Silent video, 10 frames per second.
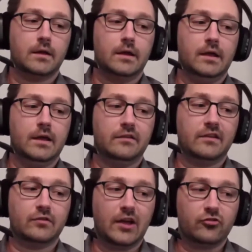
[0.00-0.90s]
It is
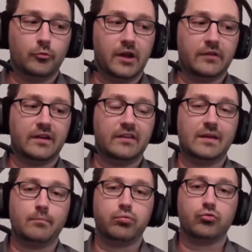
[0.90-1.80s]
intellectual because it is
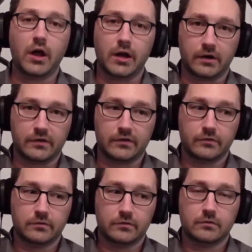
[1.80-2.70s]
the product
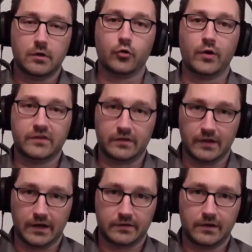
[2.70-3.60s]
of your
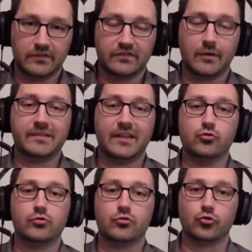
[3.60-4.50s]
intellect. It is something that
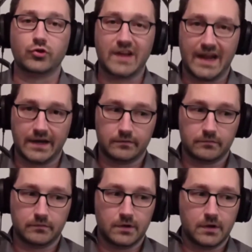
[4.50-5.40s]
you create.
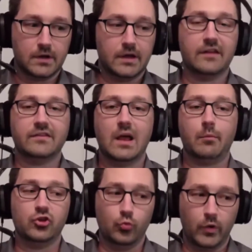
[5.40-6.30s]
It is not what
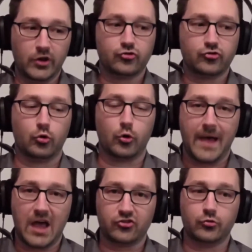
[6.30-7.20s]
you wish or
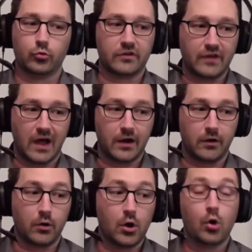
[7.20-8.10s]
imagine or
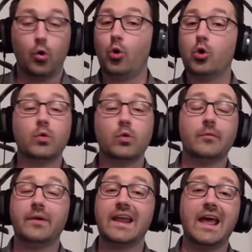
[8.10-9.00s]
desire or what
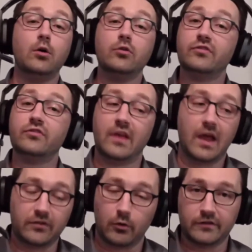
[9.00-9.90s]
somebody else
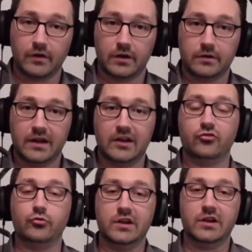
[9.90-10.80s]
has already done. It is
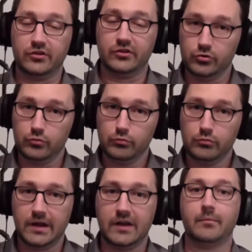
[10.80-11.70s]
unique to you,
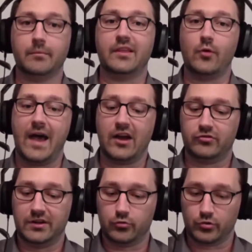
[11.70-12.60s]
and it's something that you
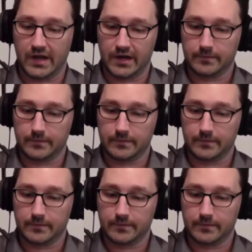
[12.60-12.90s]
actually create.